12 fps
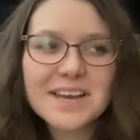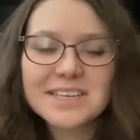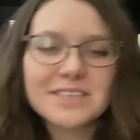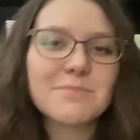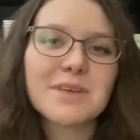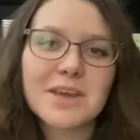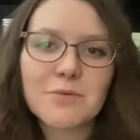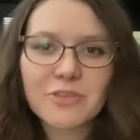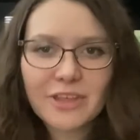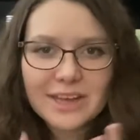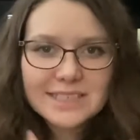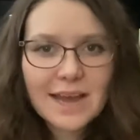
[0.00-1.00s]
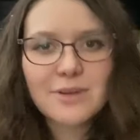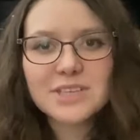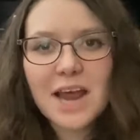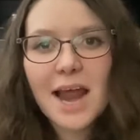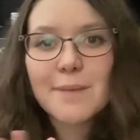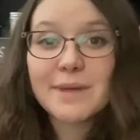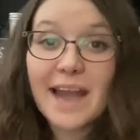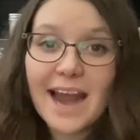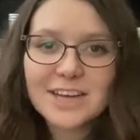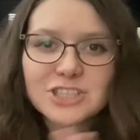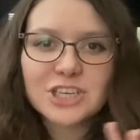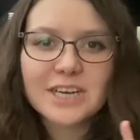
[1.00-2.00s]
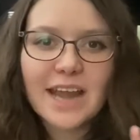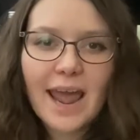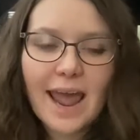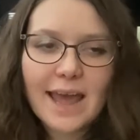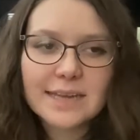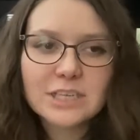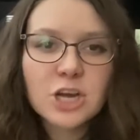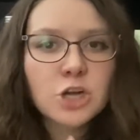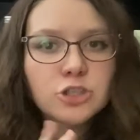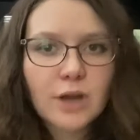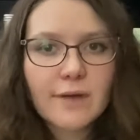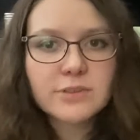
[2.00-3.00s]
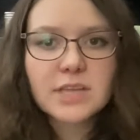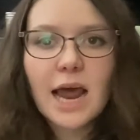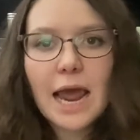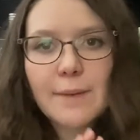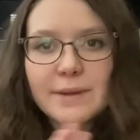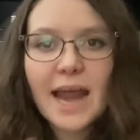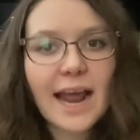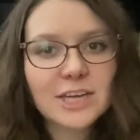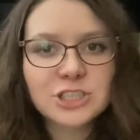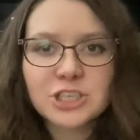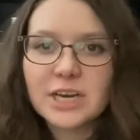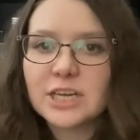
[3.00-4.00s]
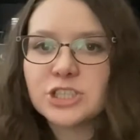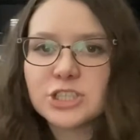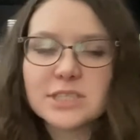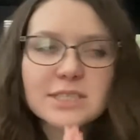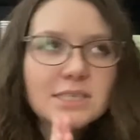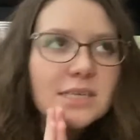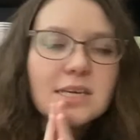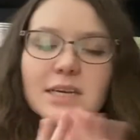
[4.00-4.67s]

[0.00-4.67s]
to me with downtime and action and travel time and action and just